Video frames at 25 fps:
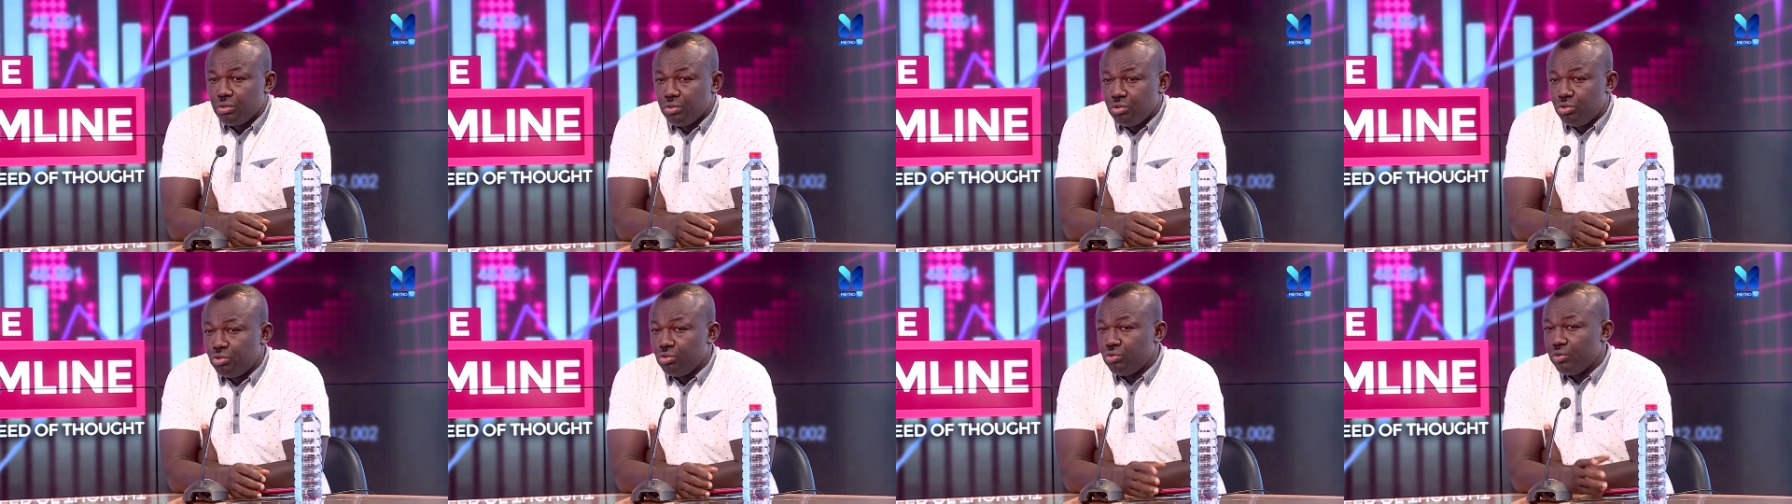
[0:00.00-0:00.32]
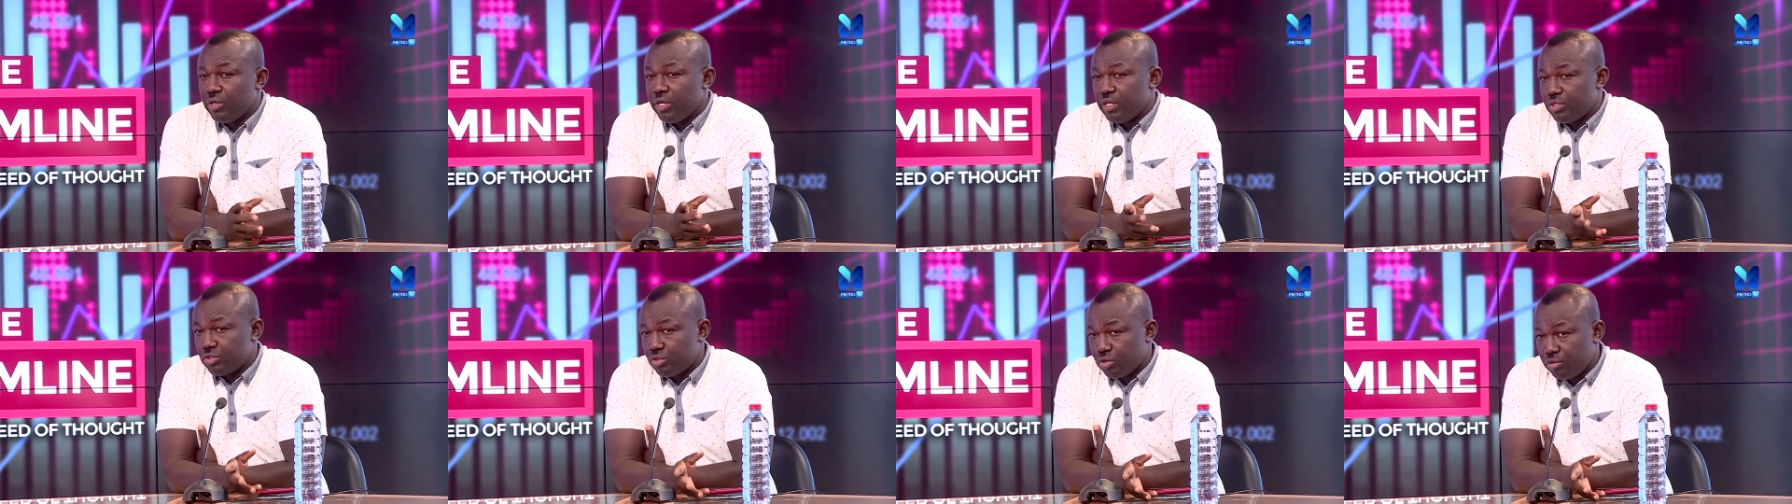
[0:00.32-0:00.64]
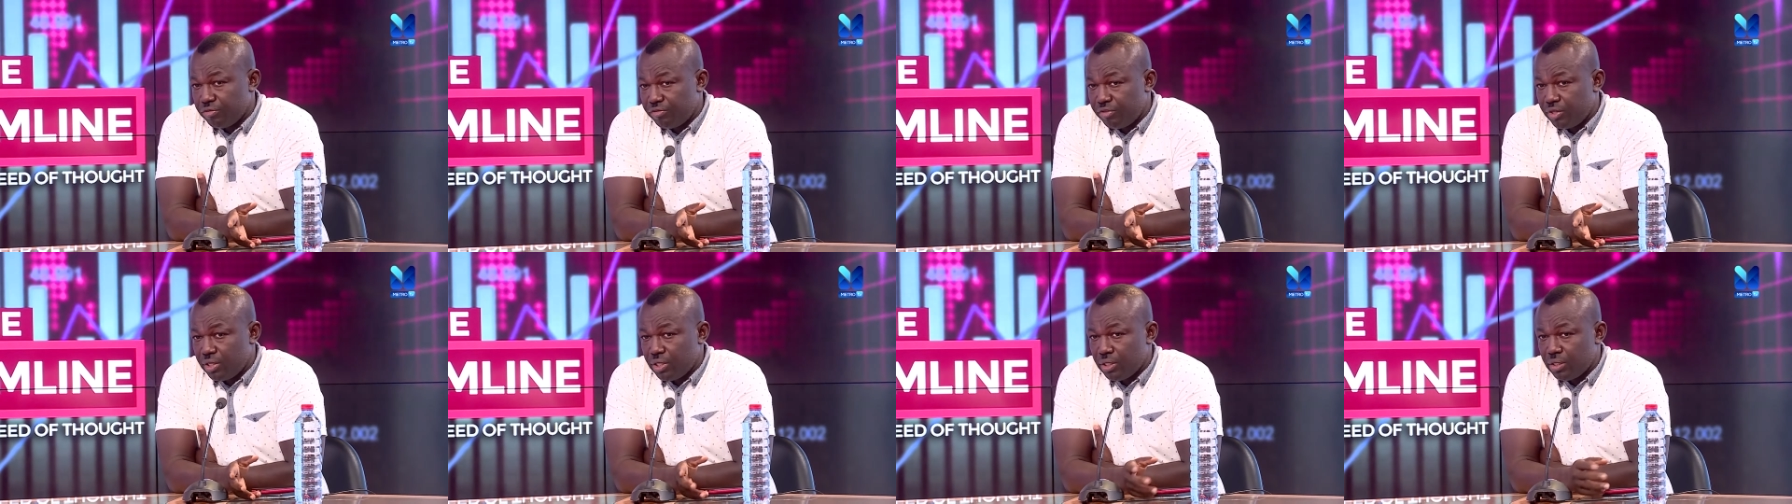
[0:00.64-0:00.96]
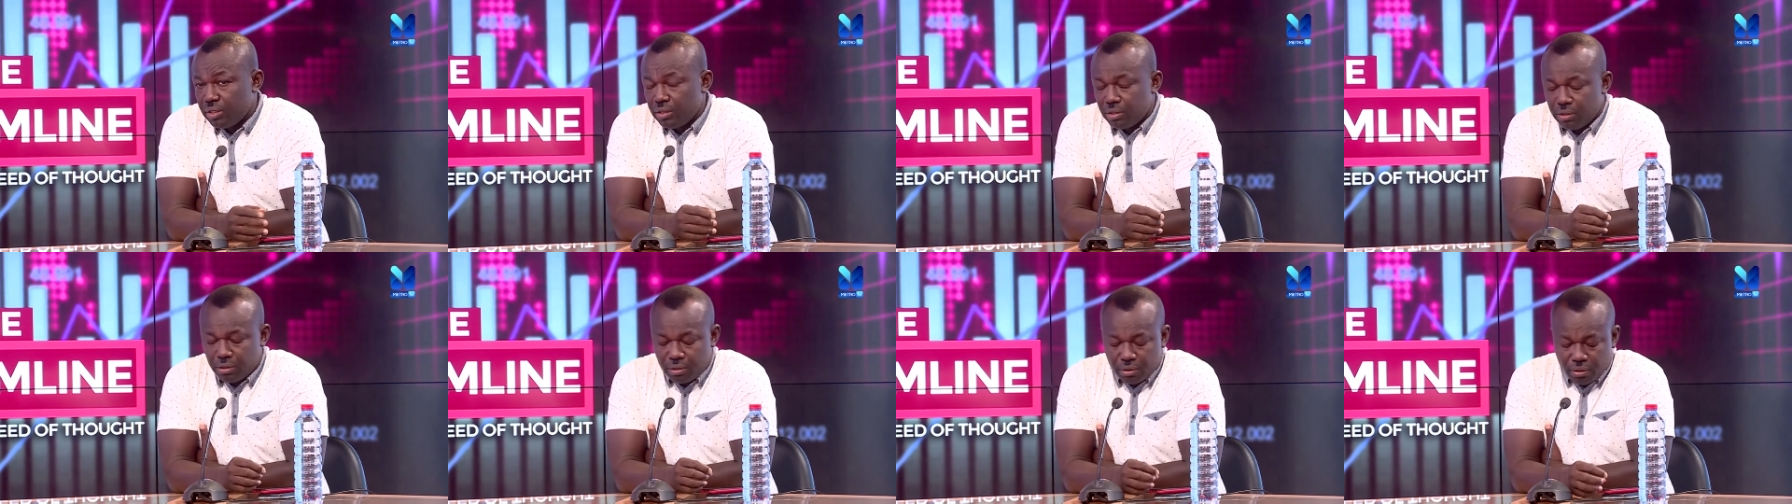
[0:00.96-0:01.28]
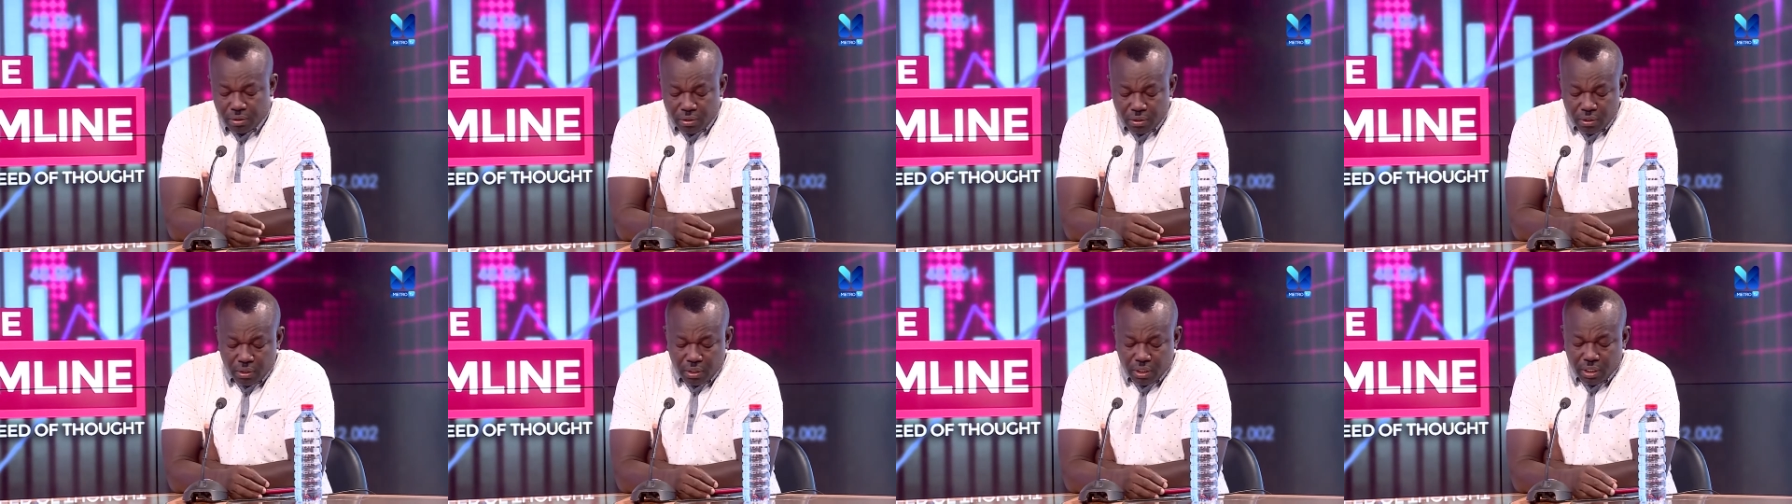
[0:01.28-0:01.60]
do a survey
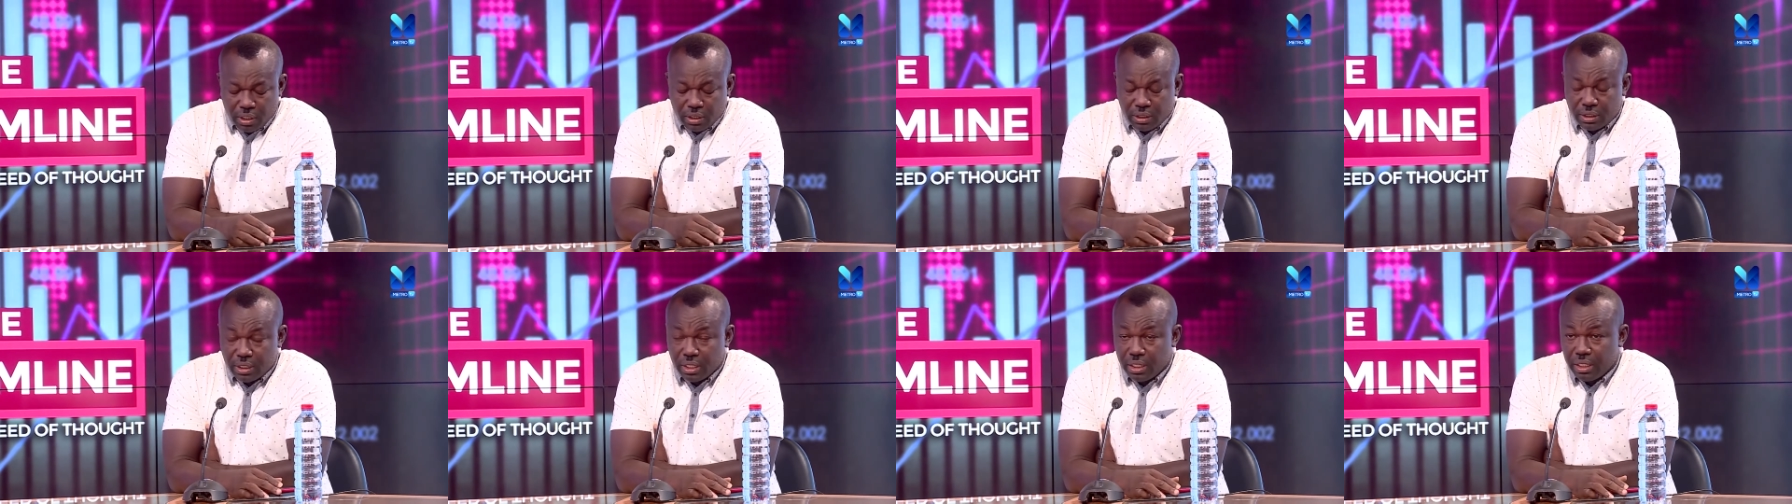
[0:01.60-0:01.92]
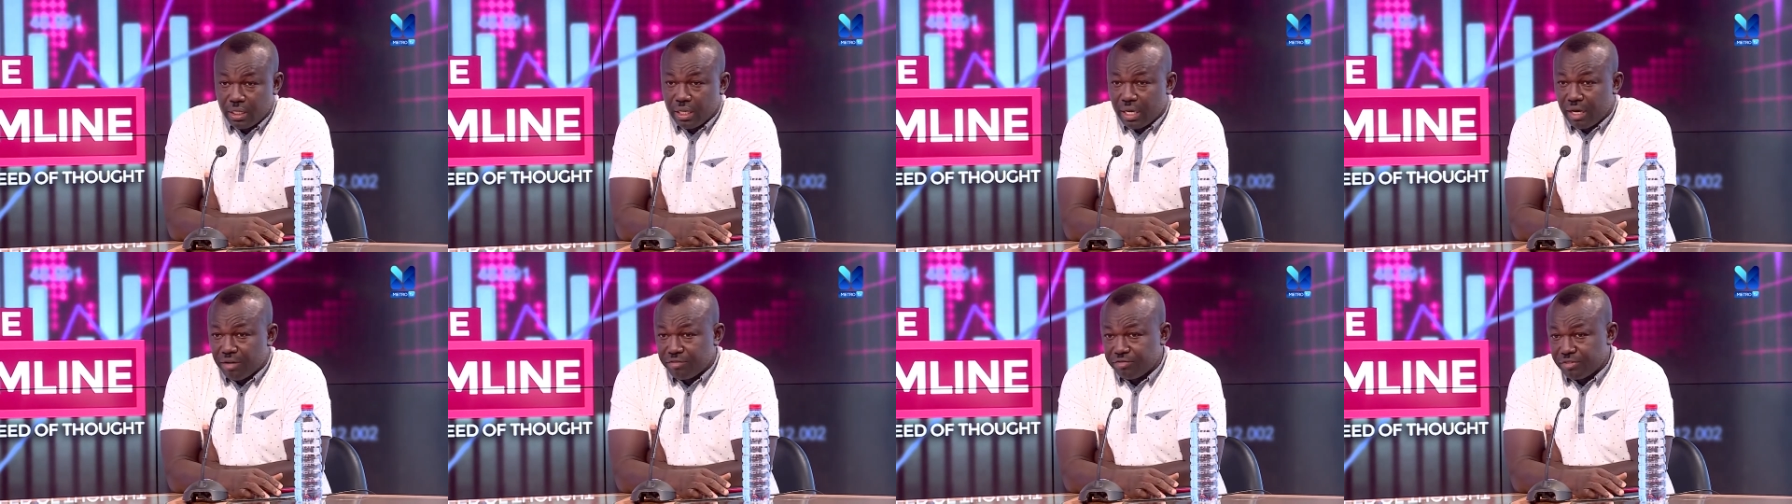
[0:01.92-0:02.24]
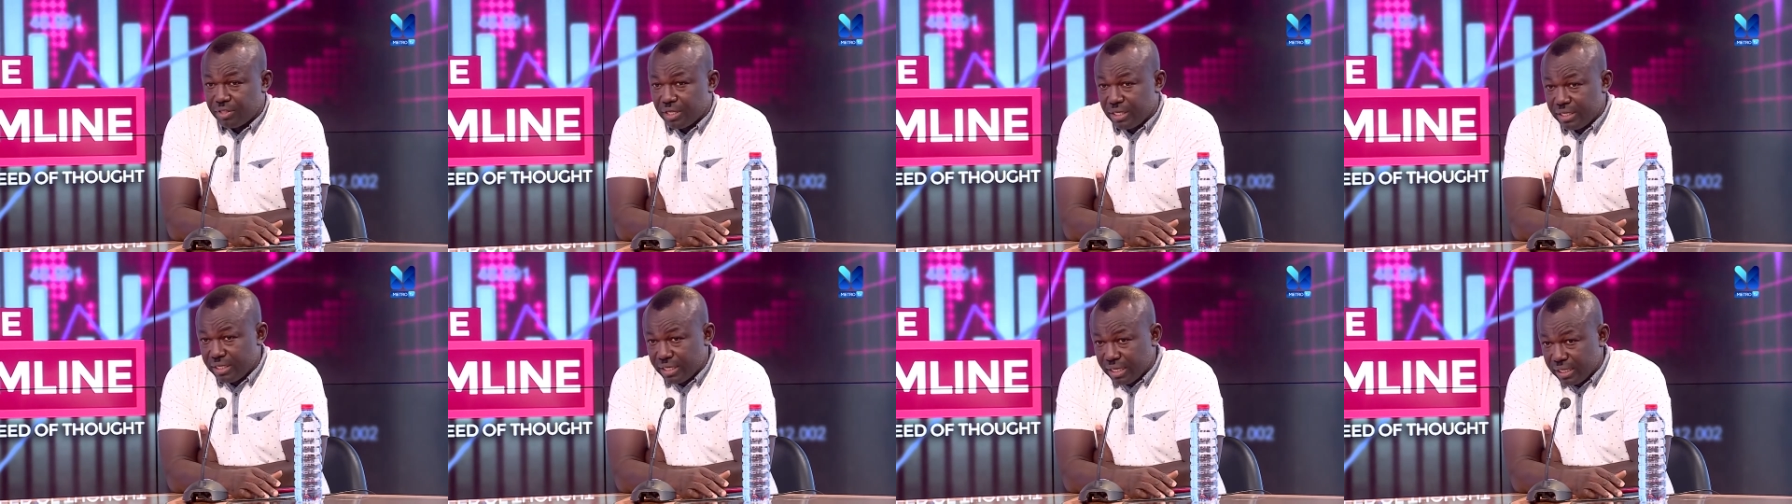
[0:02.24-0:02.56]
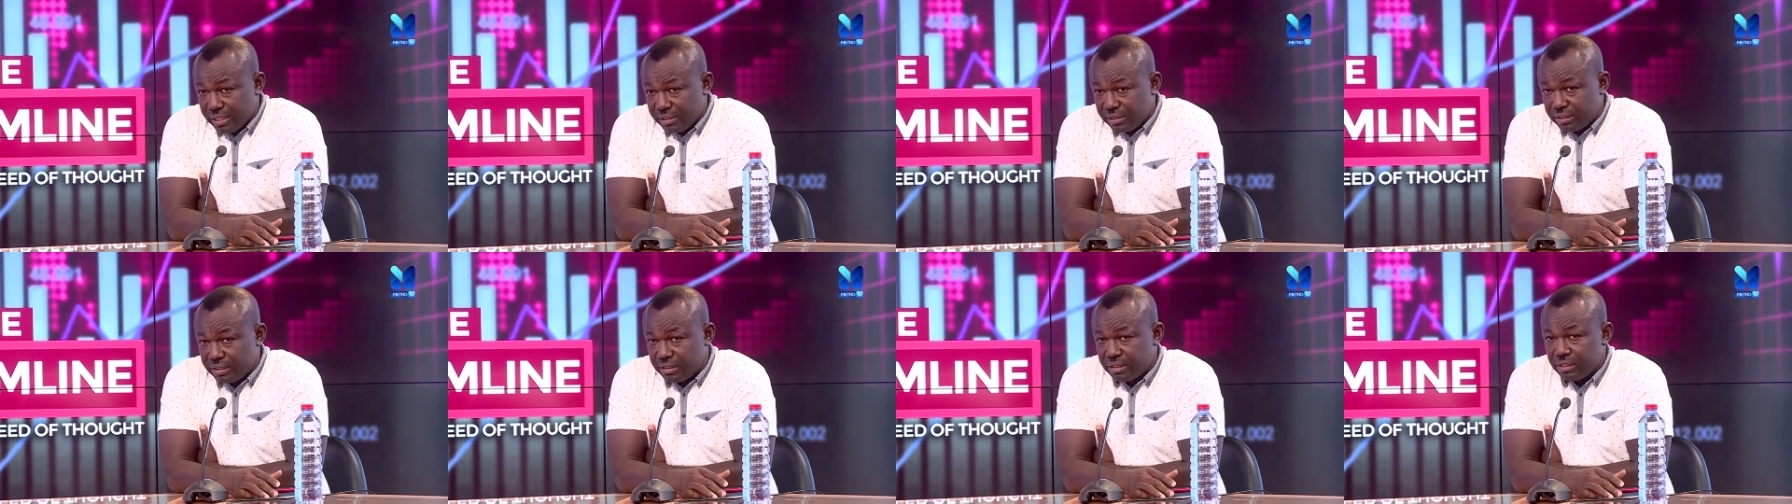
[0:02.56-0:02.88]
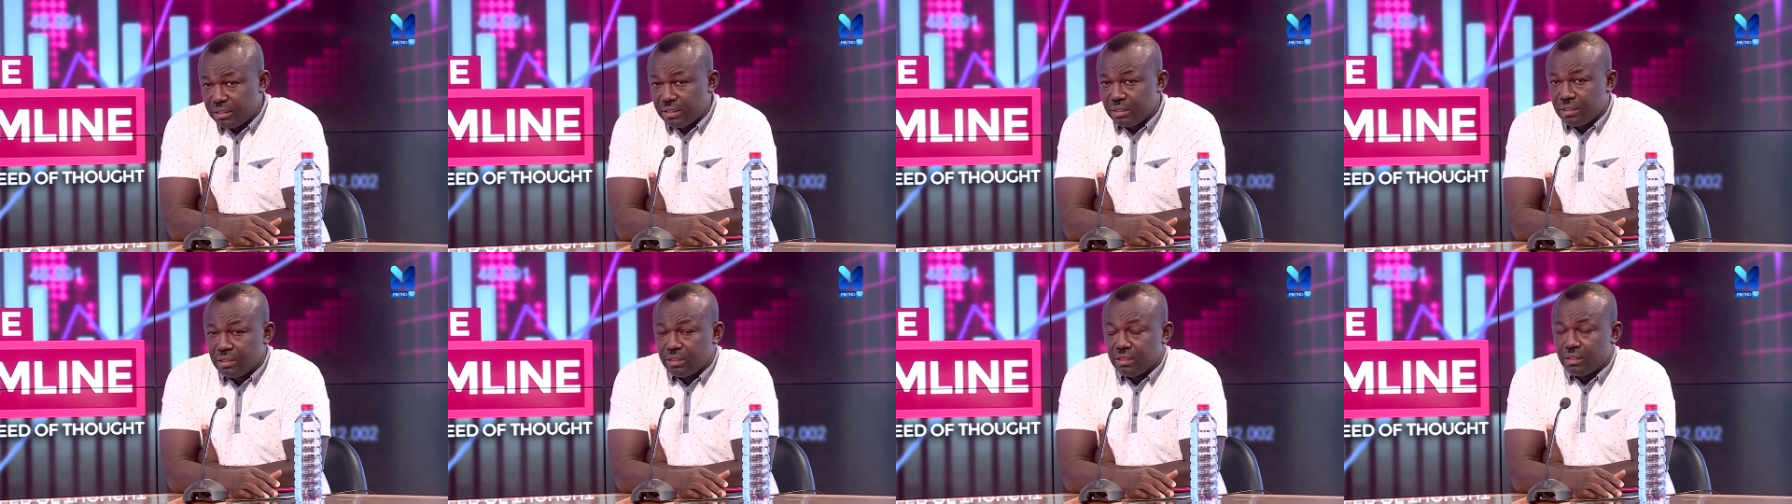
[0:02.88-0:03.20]
Yes. And then after that,